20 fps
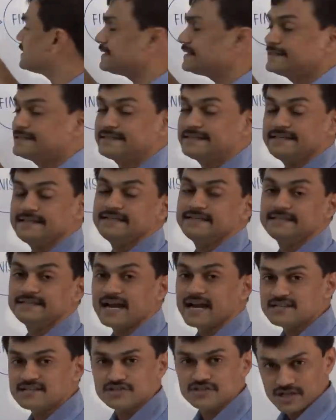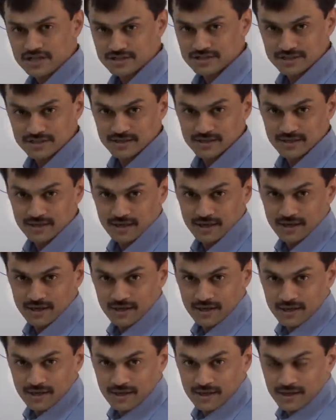30 that's it
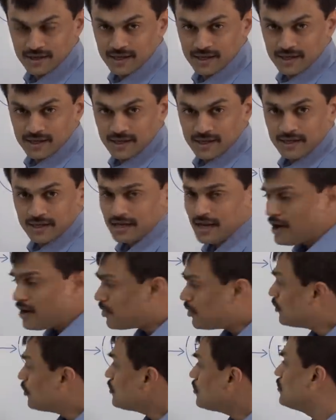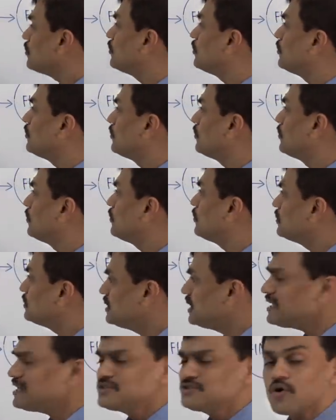now
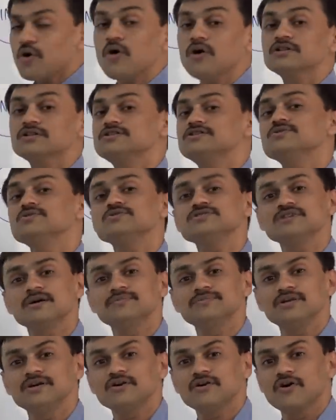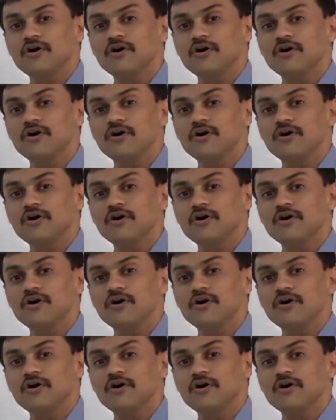there is also something